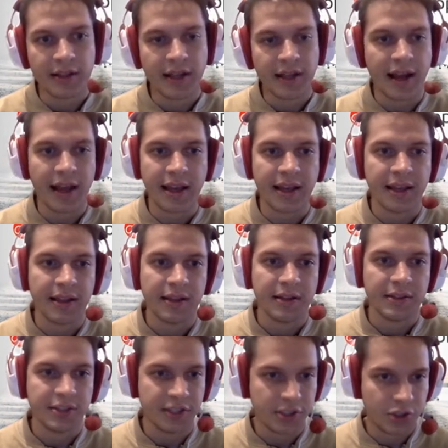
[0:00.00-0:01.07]
that I
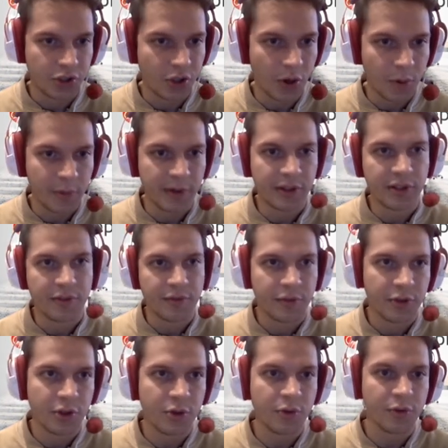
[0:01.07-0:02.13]
just showed
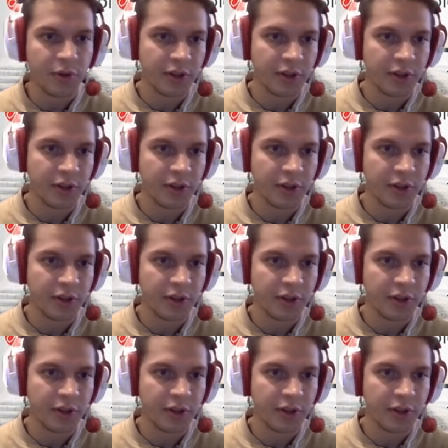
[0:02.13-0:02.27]
you